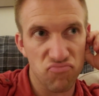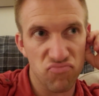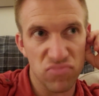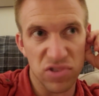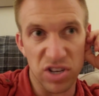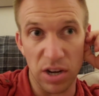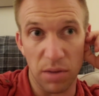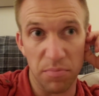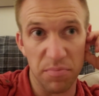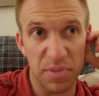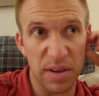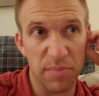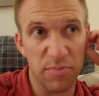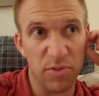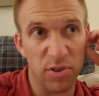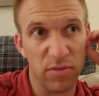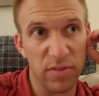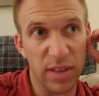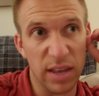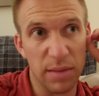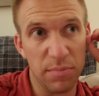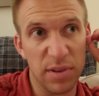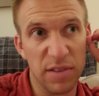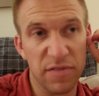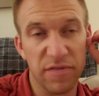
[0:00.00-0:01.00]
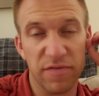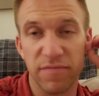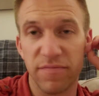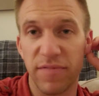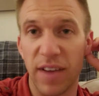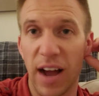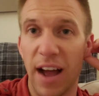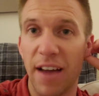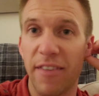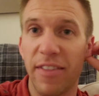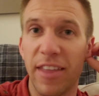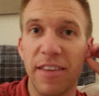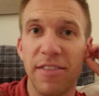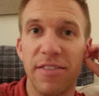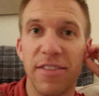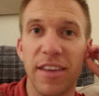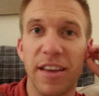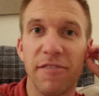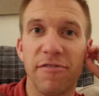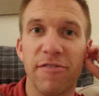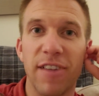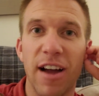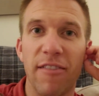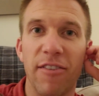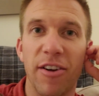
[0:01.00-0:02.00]
Some people, they'd be fine. They
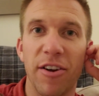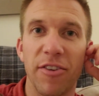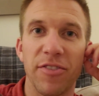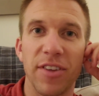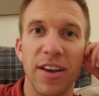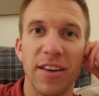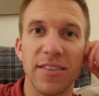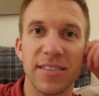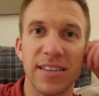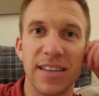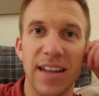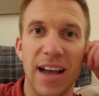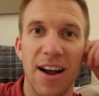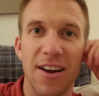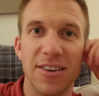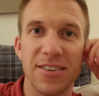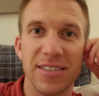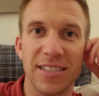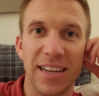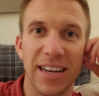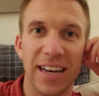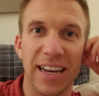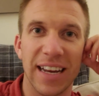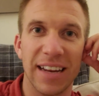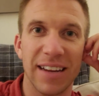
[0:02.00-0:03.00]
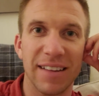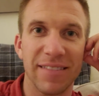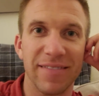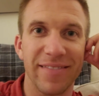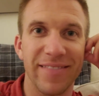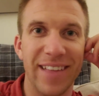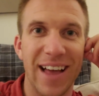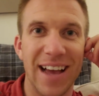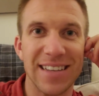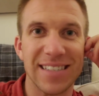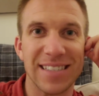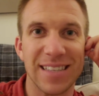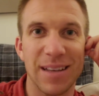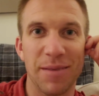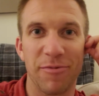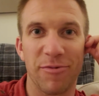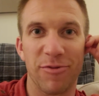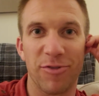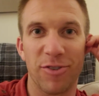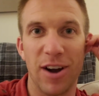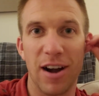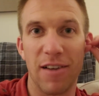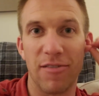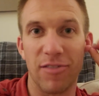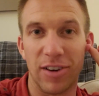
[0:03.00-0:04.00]
think $500,000 is going to last them
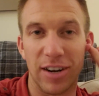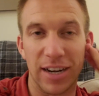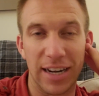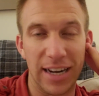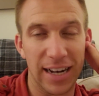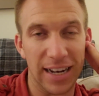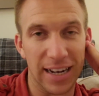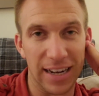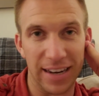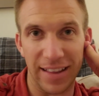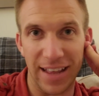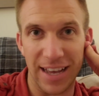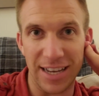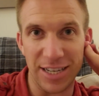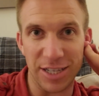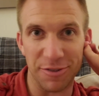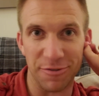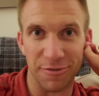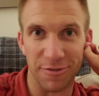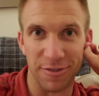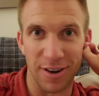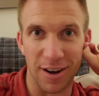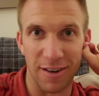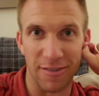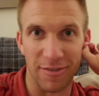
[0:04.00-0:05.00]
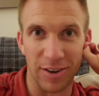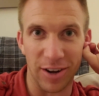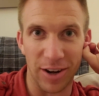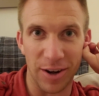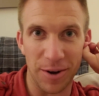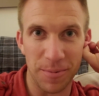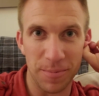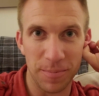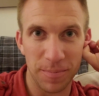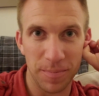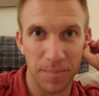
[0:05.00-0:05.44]
forever. It ain't going to last you forever.